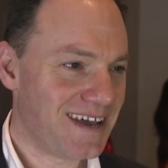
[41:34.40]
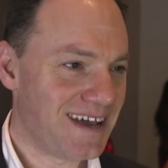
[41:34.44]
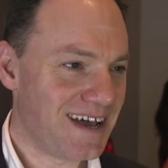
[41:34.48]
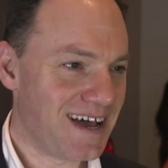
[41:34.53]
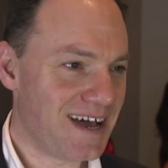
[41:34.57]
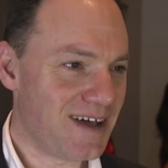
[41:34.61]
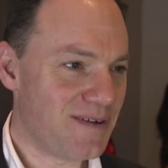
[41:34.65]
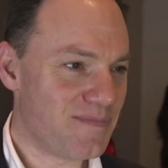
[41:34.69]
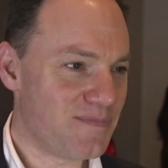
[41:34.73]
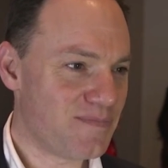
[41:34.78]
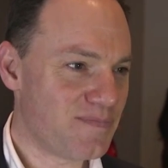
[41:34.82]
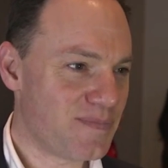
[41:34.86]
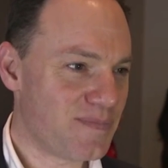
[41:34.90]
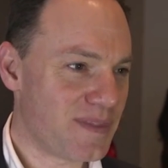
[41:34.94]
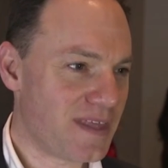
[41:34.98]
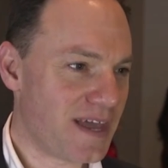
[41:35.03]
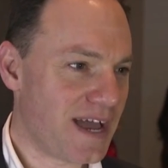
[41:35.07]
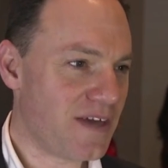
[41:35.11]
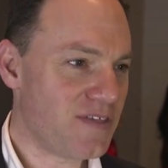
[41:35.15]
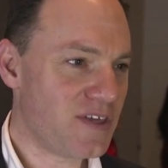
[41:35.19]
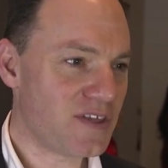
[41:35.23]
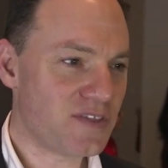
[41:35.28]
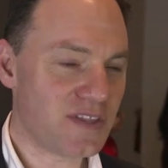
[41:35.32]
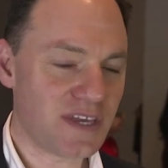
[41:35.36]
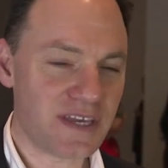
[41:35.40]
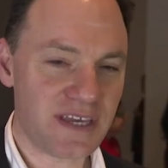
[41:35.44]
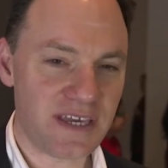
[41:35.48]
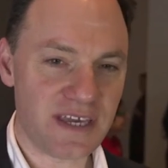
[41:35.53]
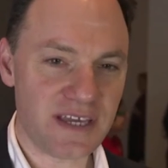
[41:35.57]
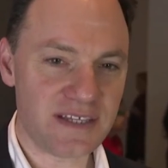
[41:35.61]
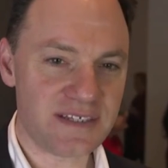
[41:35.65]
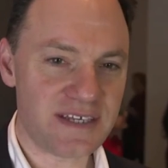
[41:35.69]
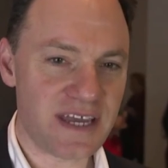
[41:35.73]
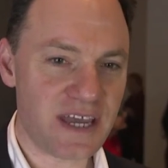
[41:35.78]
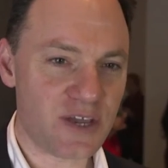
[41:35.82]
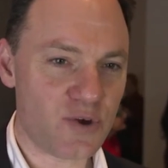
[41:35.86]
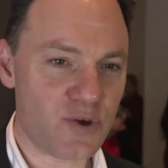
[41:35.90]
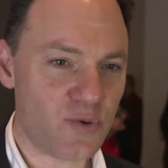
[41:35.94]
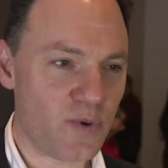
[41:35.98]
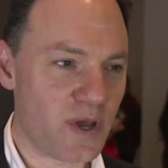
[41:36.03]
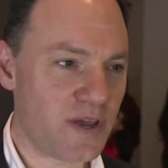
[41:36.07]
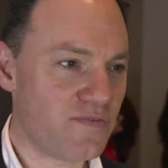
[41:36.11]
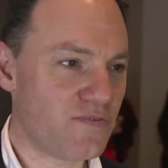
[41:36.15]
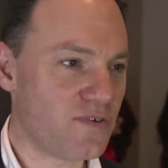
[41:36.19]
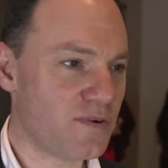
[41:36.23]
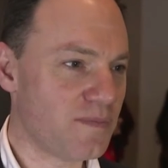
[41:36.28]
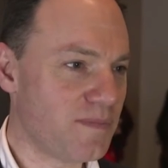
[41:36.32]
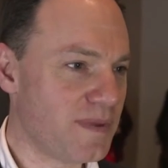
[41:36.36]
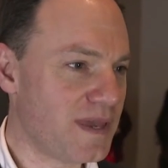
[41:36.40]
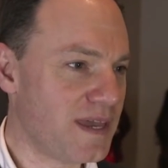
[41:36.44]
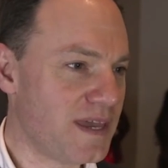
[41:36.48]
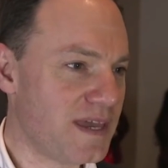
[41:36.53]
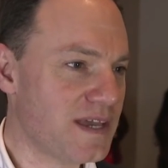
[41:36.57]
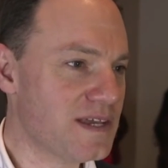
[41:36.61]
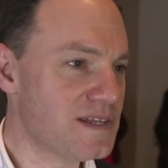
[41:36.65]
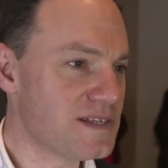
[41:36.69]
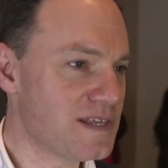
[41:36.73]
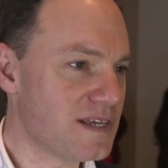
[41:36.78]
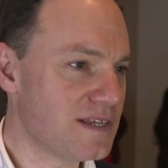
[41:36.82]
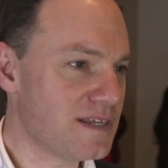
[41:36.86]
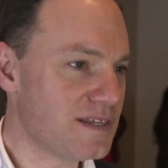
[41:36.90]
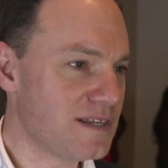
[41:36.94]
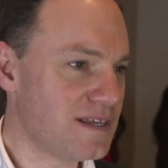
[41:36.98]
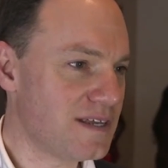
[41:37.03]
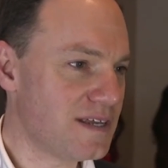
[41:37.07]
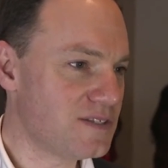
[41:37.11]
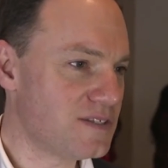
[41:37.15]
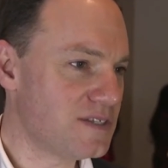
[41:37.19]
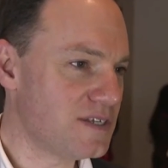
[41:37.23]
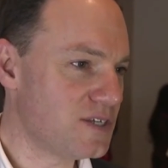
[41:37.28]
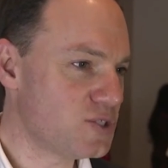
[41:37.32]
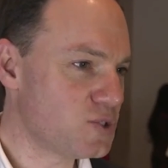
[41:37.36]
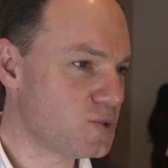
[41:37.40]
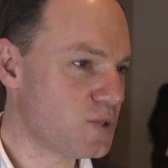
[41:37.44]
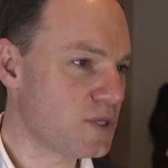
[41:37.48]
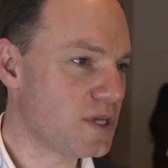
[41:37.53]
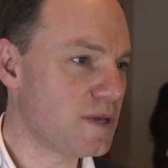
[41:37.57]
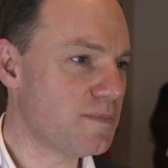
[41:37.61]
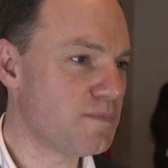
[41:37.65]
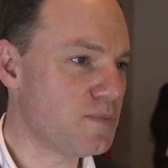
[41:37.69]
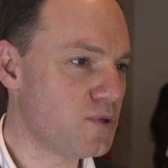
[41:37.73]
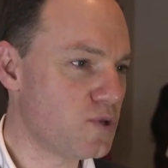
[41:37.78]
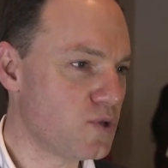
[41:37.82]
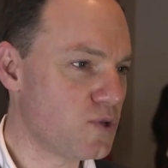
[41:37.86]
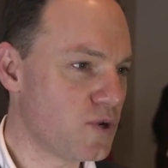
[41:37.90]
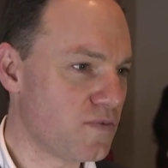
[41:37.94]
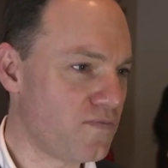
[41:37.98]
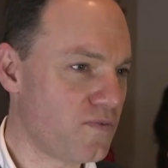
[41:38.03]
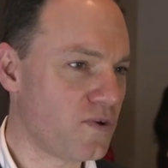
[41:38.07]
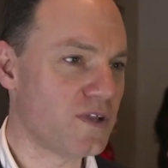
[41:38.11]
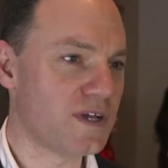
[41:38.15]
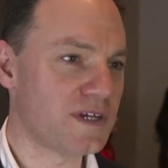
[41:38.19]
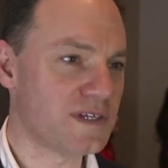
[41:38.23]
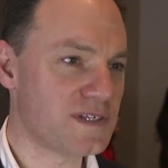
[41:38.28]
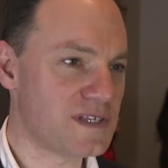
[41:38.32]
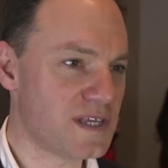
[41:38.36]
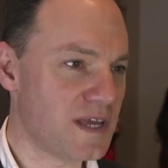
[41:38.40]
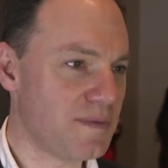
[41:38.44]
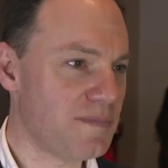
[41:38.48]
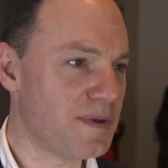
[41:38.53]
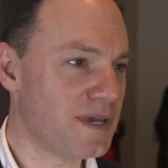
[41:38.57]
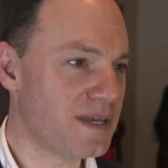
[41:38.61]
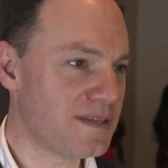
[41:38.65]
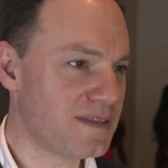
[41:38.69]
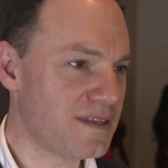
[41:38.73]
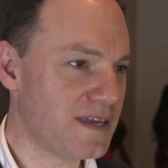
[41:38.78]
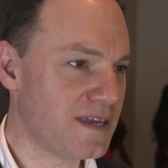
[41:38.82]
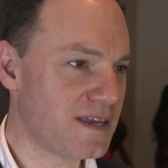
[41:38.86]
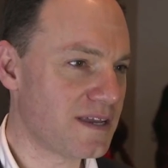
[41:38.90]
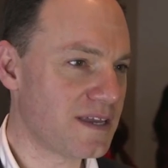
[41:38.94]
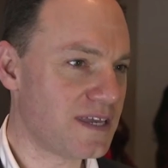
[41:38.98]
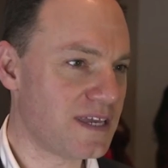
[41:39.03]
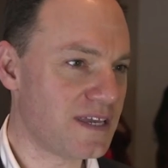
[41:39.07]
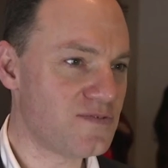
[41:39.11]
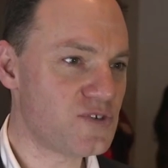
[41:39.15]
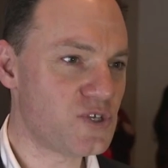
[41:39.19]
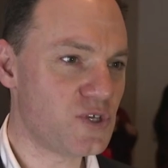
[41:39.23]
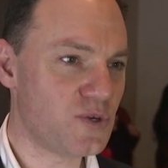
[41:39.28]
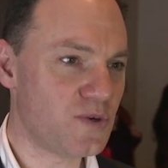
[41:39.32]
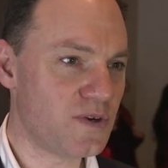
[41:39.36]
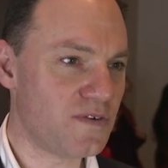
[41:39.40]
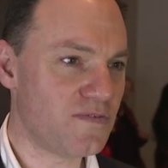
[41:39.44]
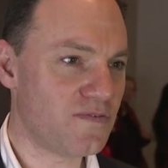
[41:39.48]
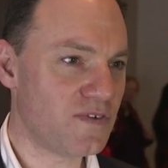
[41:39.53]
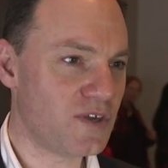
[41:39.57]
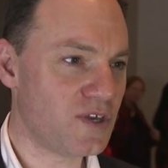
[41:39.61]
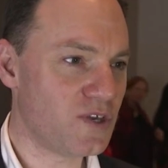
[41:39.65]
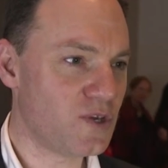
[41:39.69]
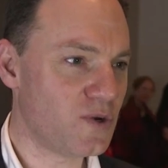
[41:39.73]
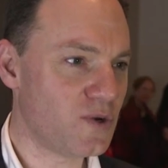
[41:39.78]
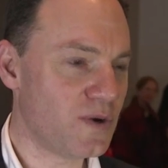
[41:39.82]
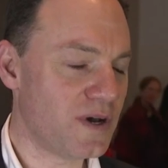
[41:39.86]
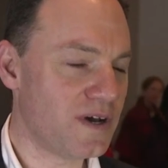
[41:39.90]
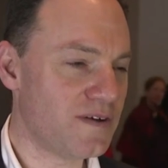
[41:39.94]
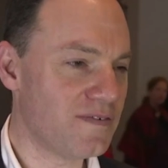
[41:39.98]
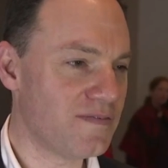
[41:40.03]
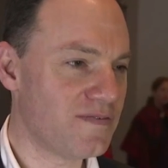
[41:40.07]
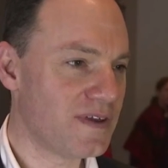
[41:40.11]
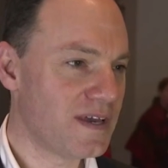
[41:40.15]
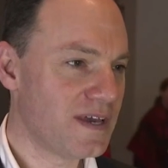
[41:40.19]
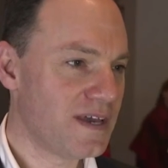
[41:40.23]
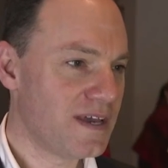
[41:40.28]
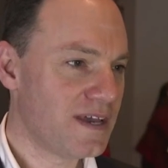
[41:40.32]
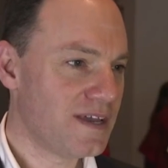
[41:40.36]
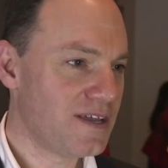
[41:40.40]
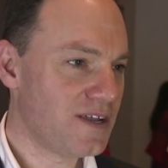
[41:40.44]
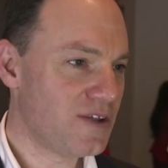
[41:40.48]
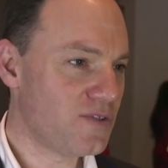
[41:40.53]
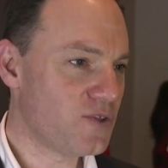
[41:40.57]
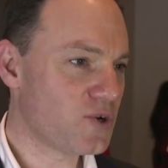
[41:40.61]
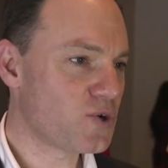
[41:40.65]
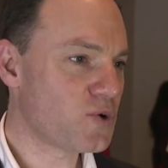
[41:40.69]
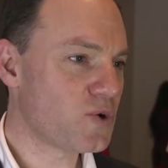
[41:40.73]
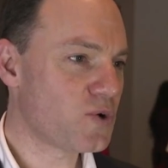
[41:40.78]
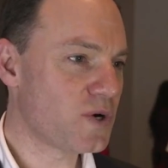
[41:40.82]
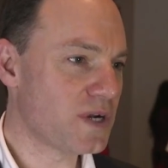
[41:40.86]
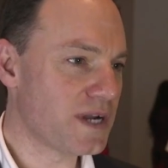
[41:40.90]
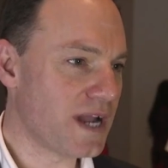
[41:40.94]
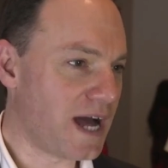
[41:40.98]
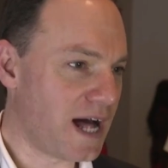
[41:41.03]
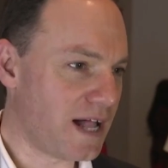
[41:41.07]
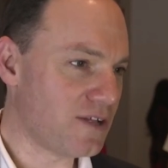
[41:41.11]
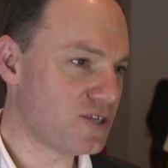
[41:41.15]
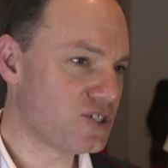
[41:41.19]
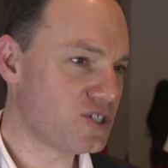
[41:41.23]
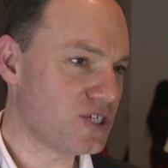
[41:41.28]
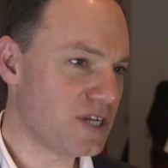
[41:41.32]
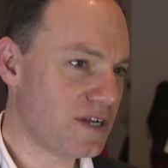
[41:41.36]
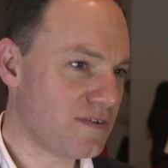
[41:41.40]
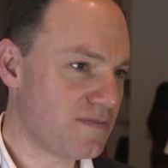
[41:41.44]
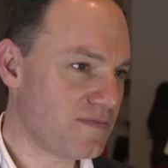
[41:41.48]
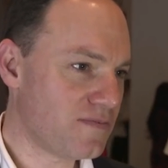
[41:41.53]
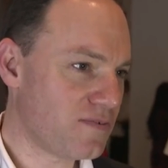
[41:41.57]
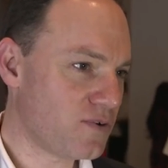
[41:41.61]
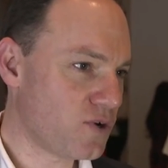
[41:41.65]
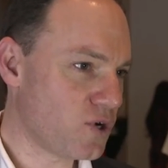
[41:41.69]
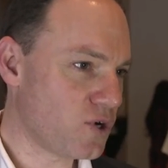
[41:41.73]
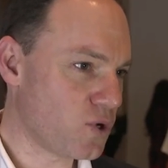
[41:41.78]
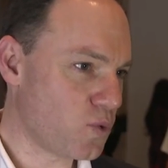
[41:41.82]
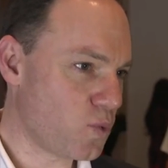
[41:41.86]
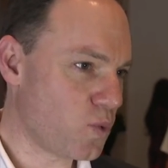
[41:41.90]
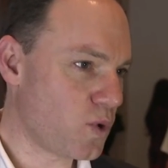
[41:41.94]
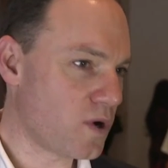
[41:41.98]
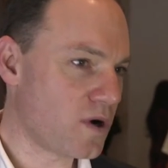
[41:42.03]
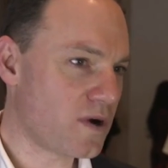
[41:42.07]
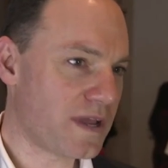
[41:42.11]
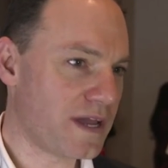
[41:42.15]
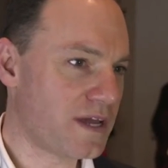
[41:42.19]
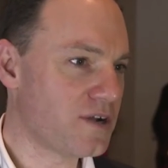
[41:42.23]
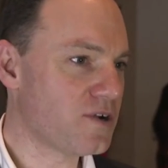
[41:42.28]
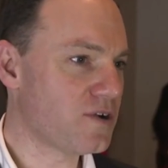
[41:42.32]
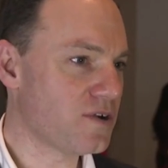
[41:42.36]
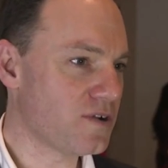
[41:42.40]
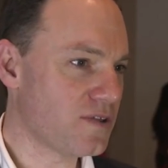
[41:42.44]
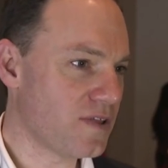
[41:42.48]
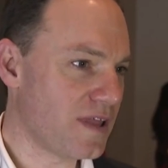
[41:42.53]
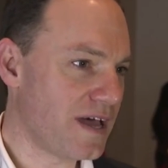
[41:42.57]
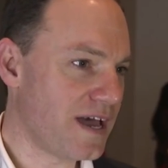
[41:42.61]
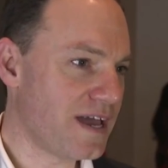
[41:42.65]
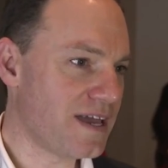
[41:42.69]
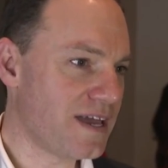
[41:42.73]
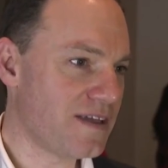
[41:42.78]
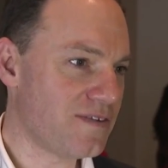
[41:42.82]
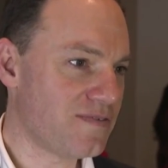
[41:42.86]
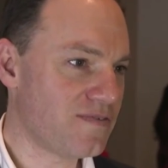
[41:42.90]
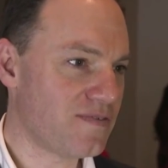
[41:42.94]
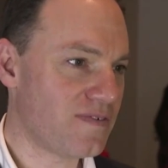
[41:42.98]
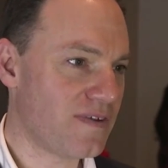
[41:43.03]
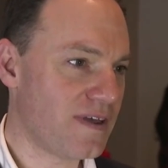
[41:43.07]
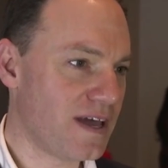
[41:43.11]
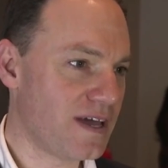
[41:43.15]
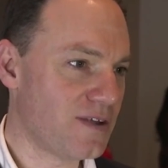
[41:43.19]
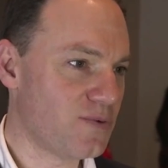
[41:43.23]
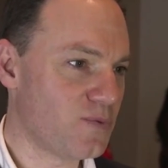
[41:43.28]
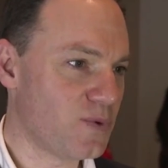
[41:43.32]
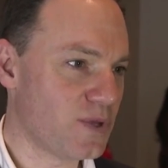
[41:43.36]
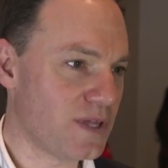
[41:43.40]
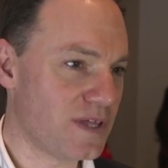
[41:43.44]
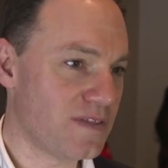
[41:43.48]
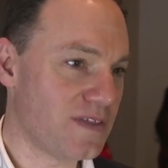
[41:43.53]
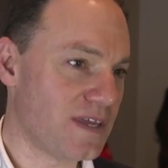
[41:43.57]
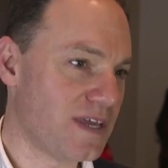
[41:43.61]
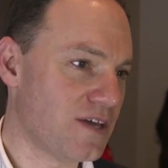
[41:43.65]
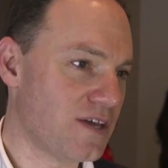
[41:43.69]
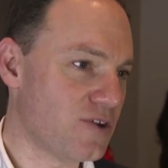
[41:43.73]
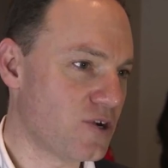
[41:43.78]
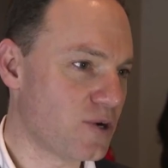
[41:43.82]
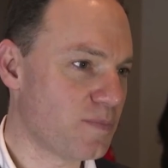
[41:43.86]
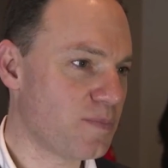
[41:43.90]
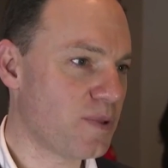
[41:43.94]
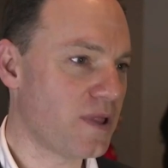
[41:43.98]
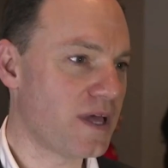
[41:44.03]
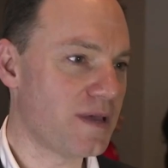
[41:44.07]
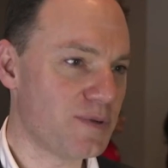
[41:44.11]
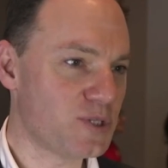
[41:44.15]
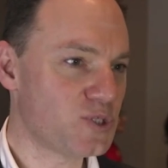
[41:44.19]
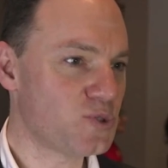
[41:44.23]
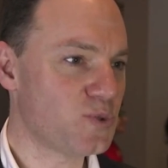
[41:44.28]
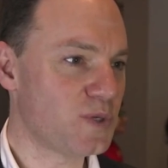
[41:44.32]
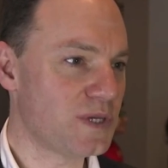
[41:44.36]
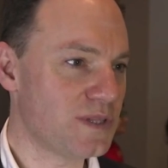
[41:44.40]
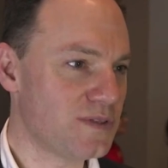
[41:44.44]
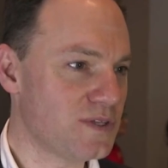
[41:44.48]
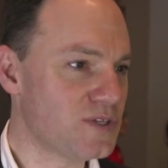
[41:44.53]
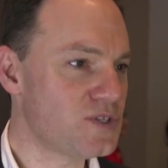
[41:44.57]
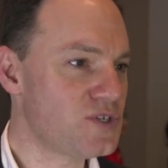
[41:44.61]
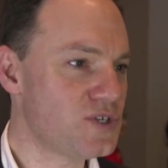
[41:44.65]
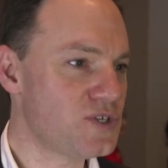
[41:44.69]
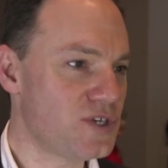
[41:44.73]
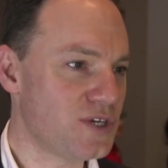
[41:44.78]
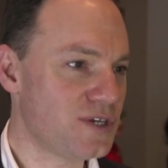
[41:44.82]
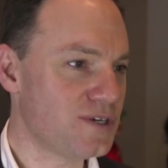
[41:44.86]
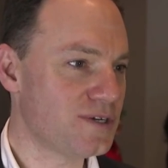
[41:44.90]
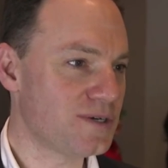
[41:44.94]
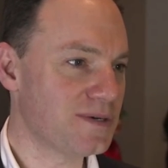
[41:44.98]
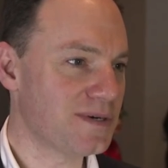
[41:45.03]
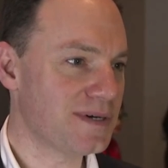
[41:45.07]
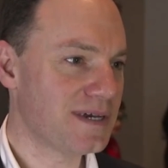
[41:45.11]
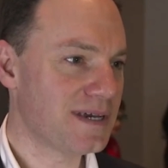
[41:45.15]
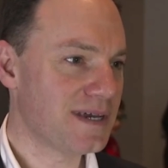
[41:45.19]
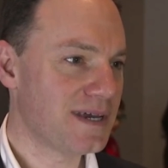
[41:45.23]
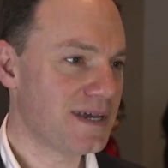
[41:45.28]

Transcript: Um, I think the key takeaway for me is it, it, it's really a beautiful exhibit that gives you a view of you know, the chronology of her work and her life and really the interplay between the two.